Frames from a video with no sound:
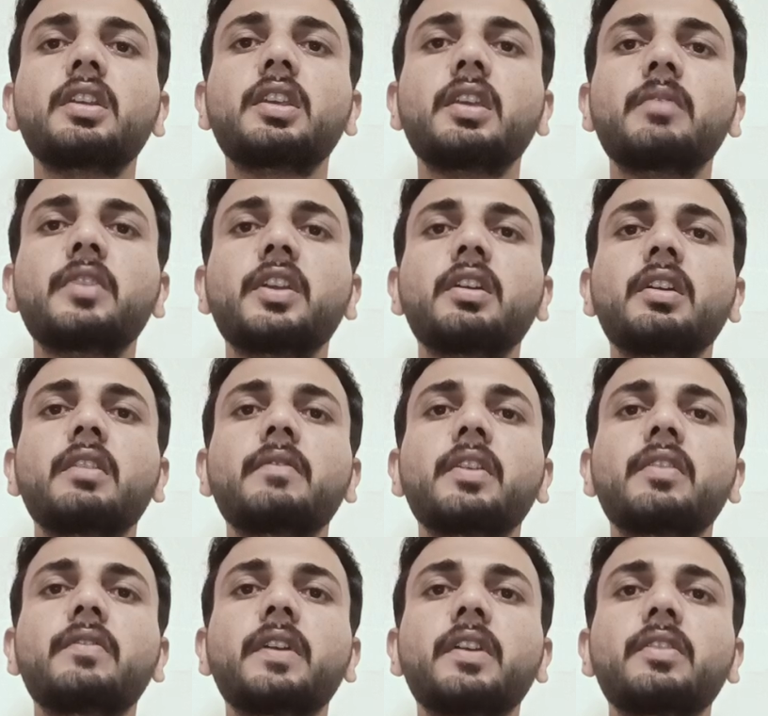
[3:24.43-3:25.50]
chemical
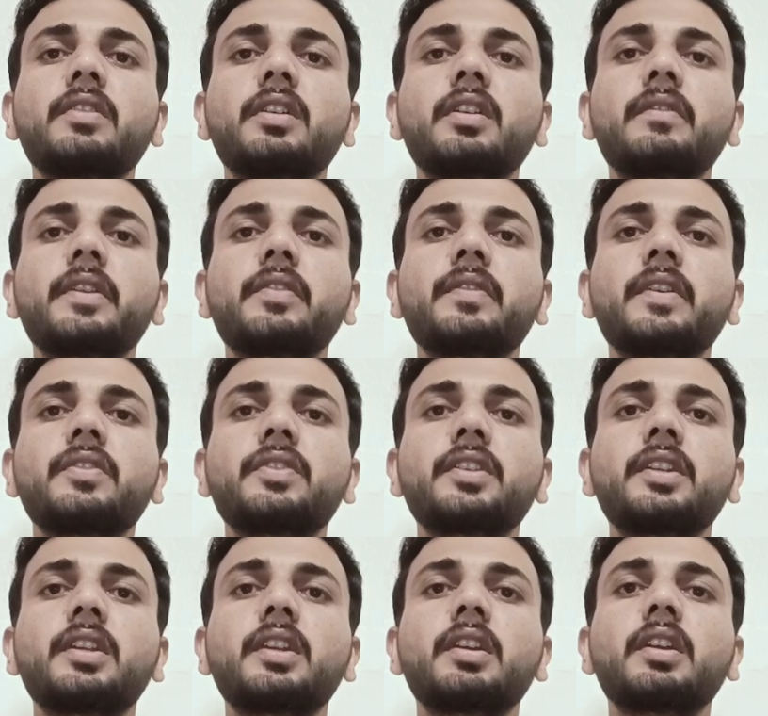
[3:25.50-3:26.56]

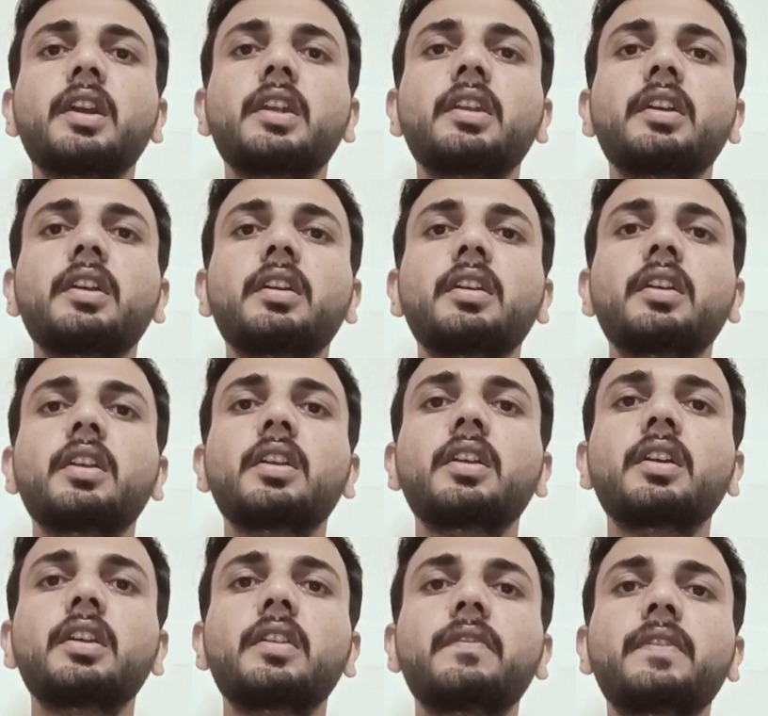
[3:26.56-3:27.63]
manufacturing, and
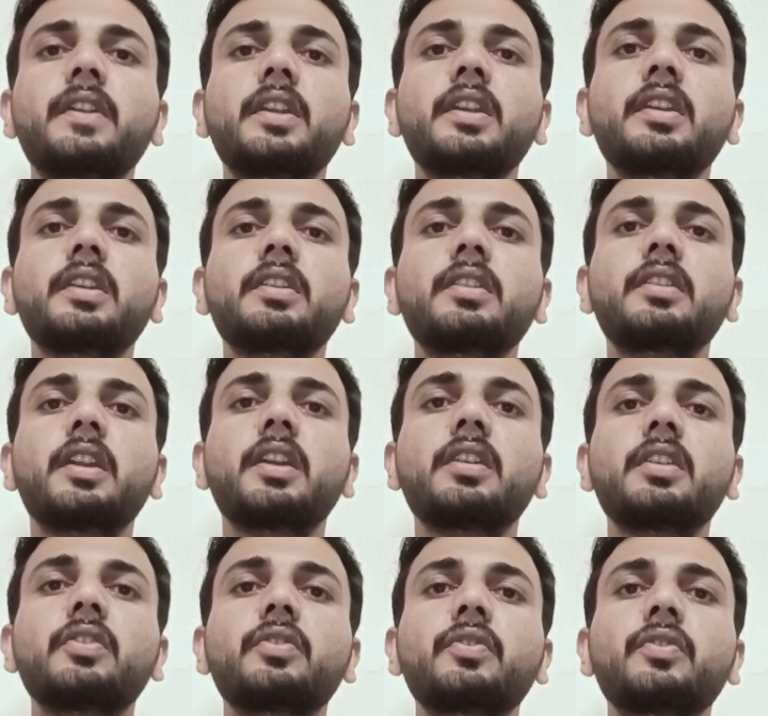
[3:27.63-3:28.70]

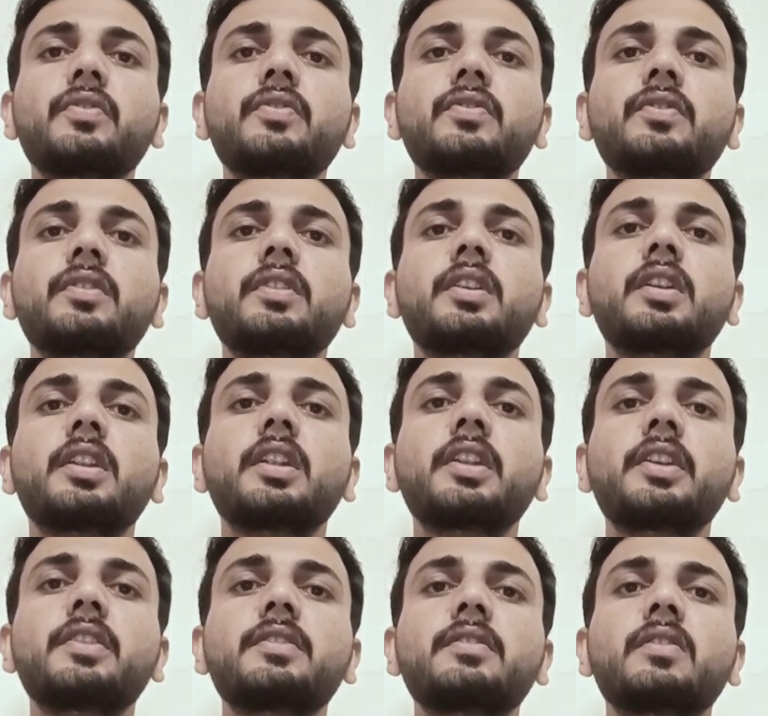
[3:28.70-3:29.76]
refrigerant use
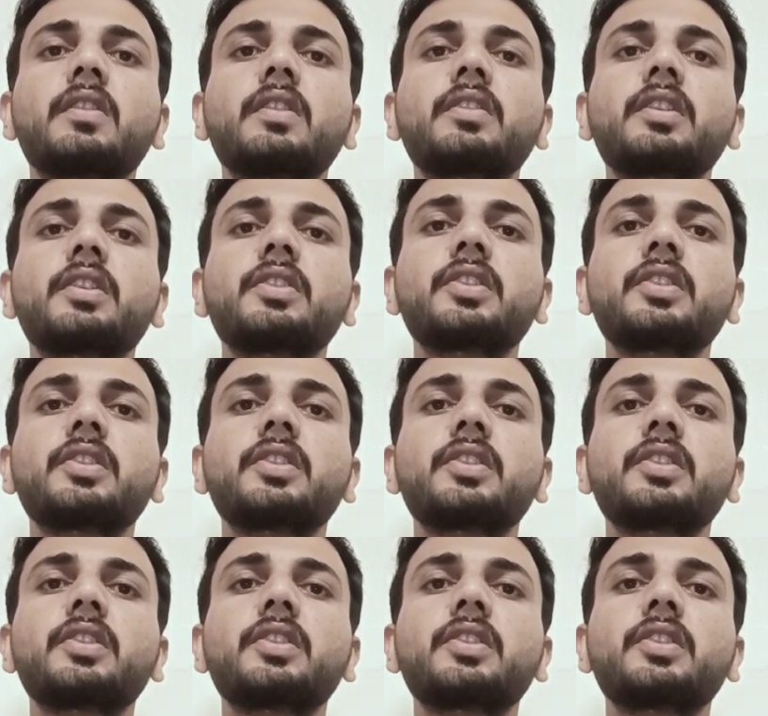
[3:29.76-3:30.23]
release other